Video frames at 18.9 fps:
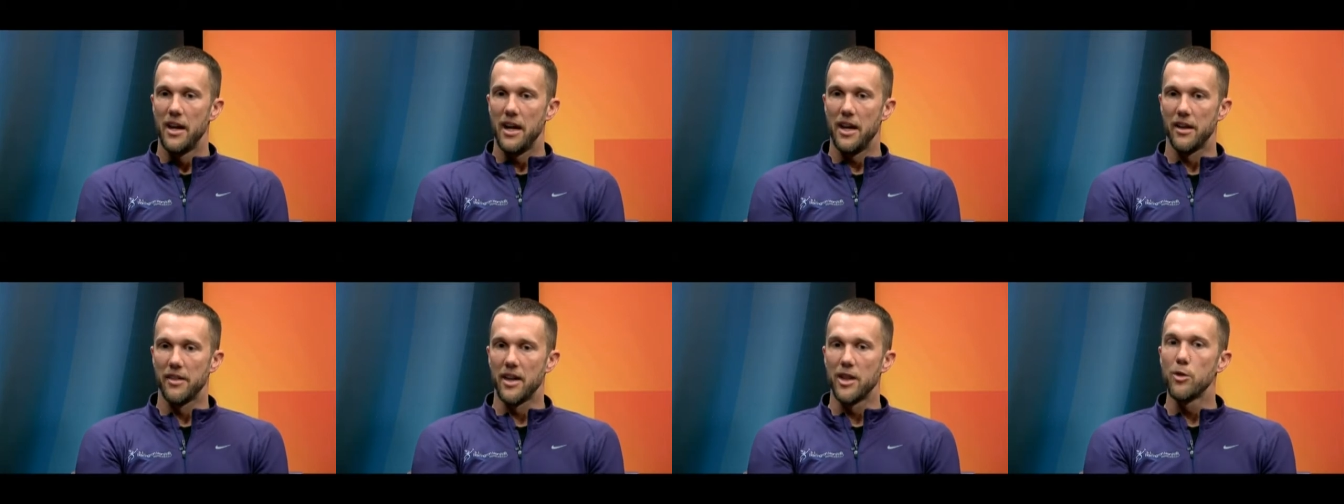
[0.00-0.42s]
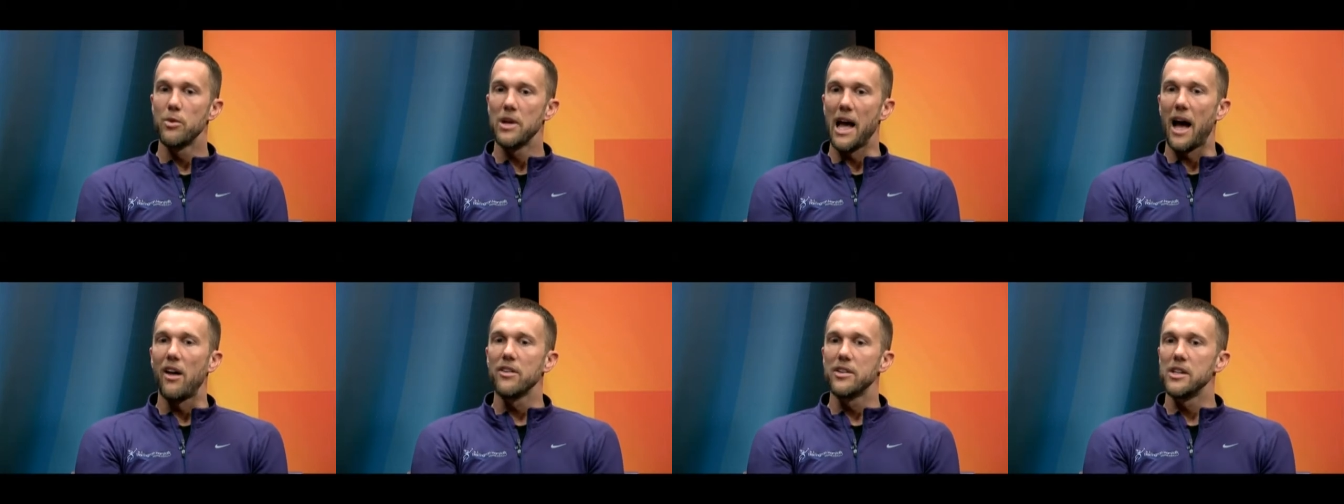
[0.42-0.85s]
And then the
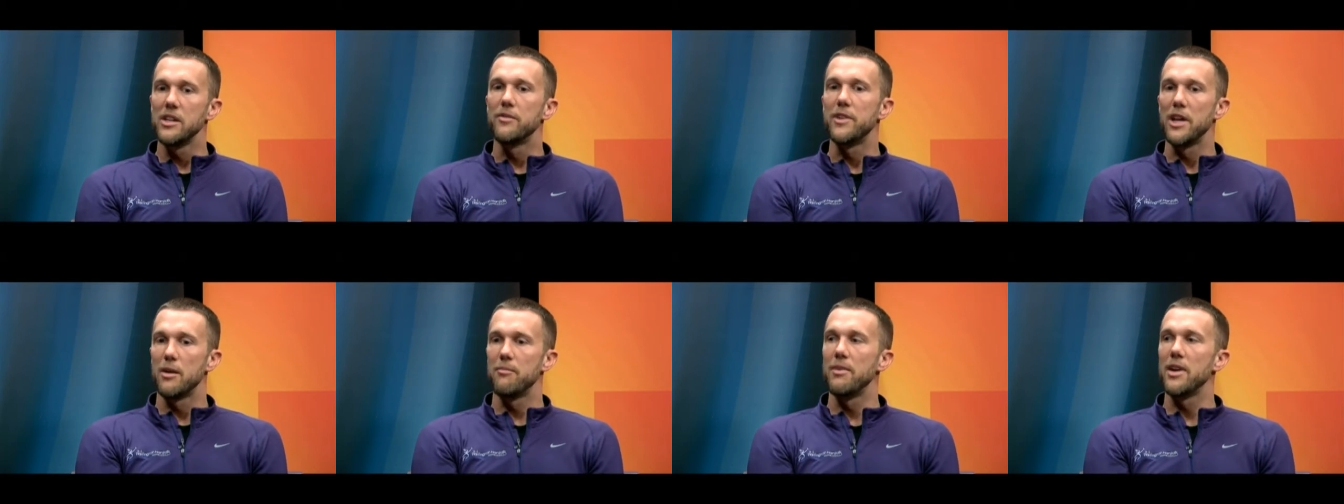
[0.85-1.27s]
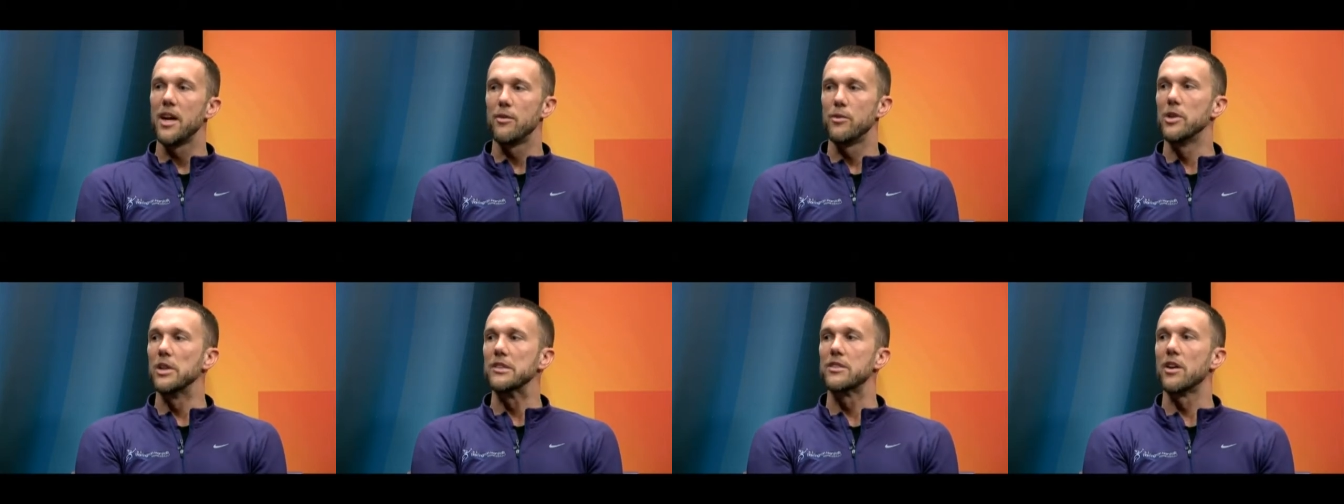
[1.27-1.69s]
reality of the
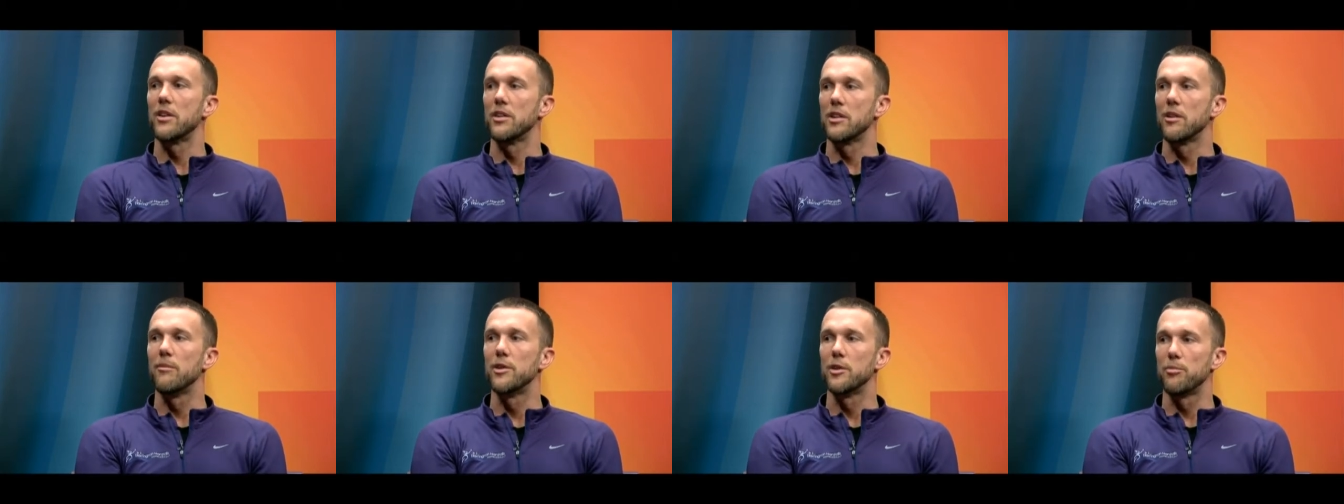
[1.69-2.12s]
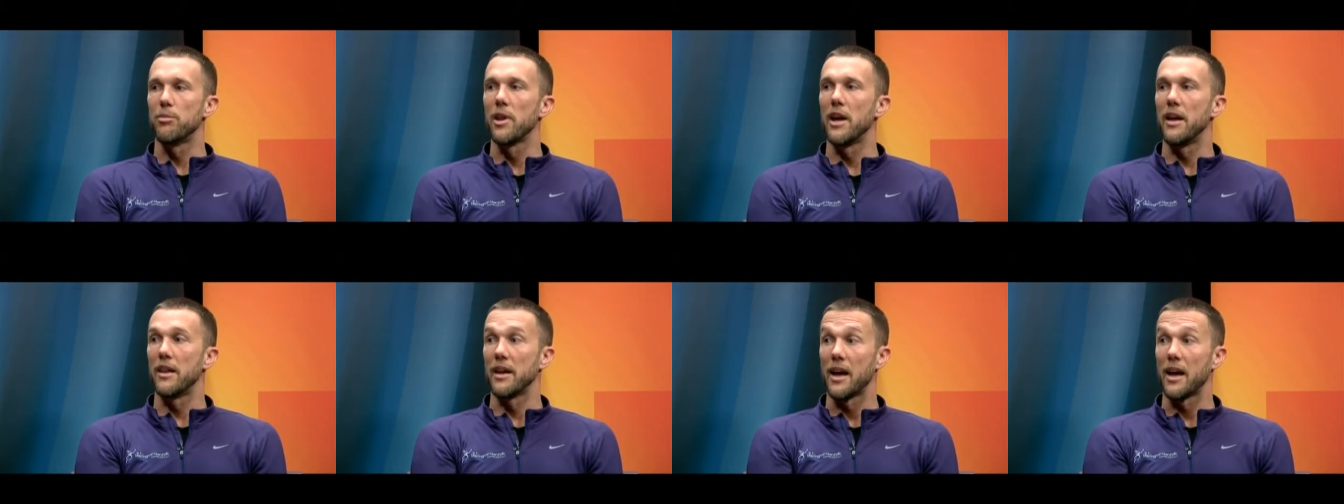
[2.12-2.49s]
NBA really started to come into play.